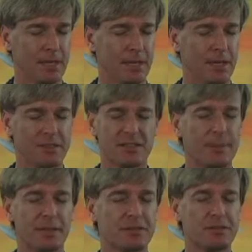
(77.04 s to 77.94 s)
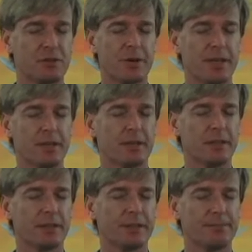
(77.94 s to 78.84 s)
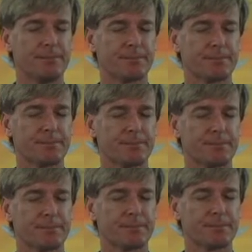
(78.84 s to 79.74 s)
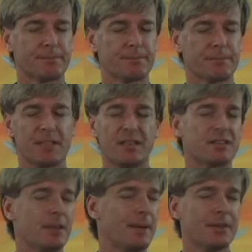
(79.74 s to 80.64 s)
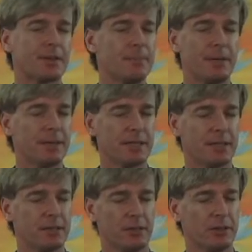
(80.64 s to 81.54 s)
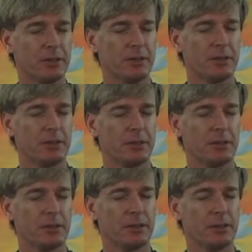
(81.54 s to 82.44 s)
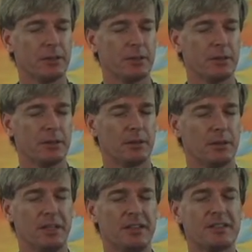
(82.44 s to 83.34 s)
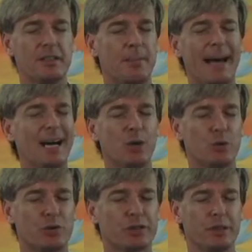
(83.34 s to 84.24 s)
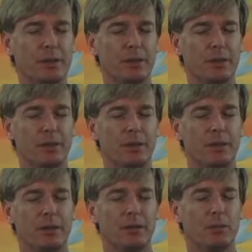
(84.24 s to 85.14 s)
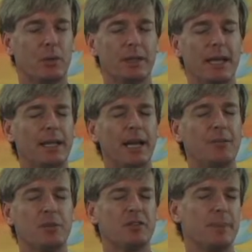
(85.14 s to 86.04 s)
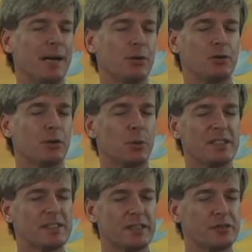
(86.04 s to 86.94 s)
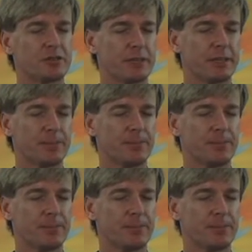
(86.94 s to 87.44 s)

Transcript: It isn't about the story any longer. It isn't about the rebirthing any longer. It isn't about what that life was about or what century.